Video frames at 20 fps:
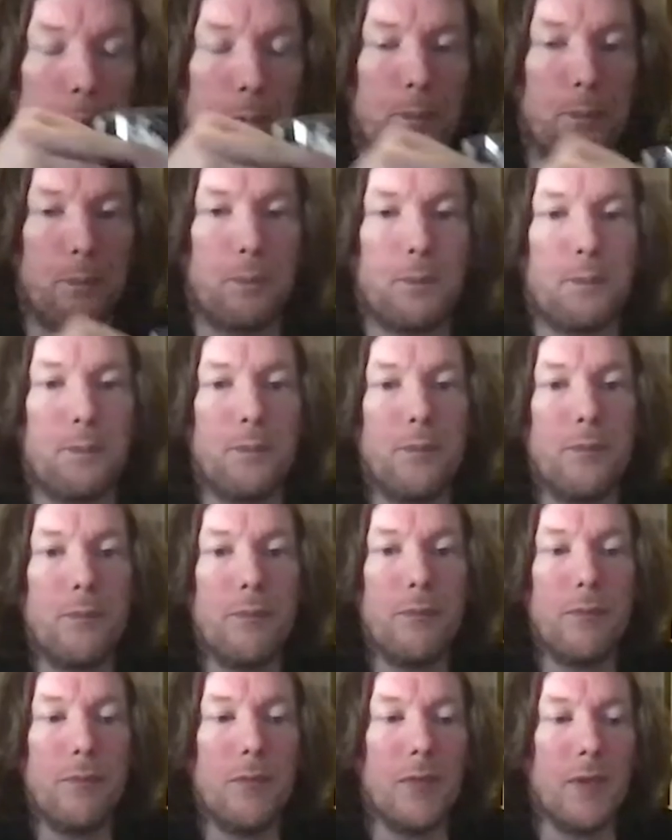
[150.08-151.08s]
So
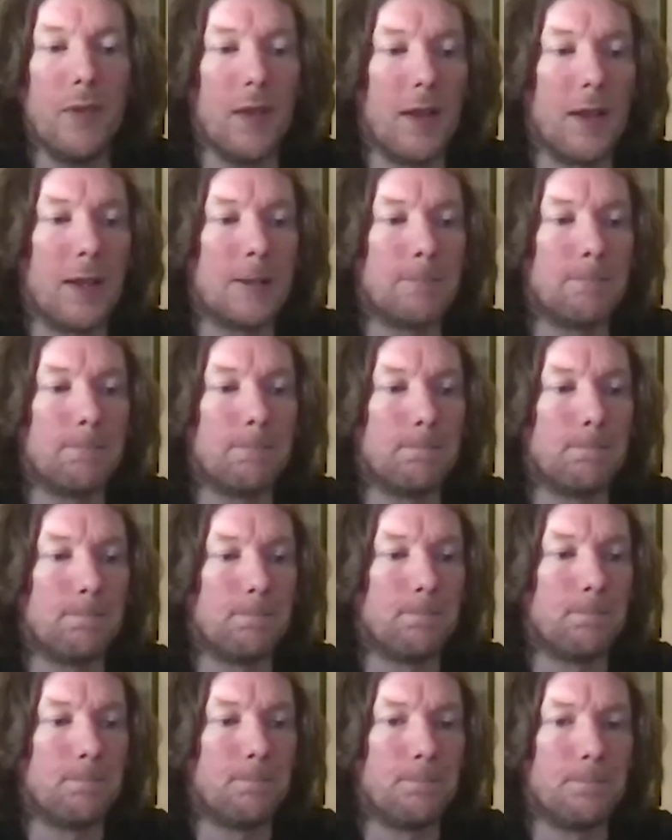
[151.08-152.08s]
the abbot, his
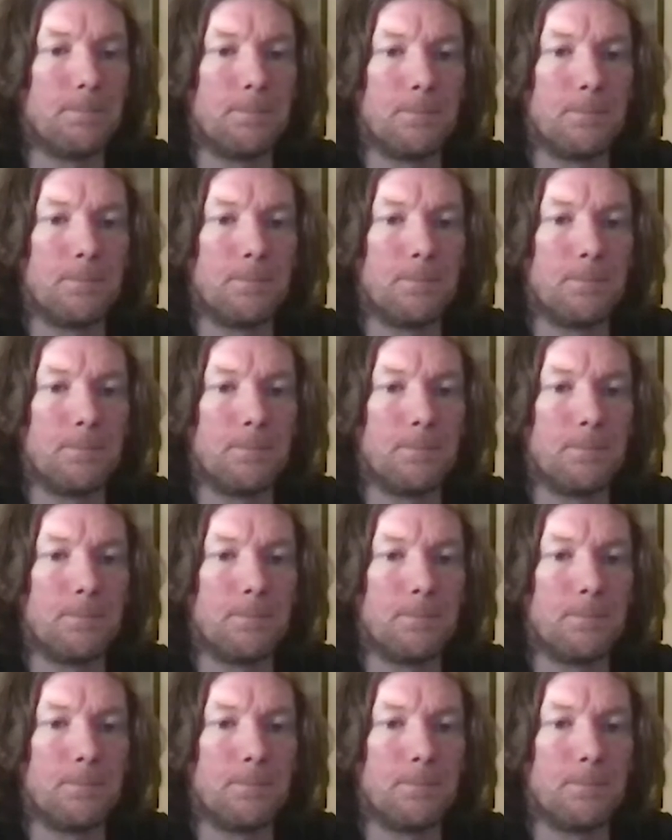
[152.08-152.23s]
boss,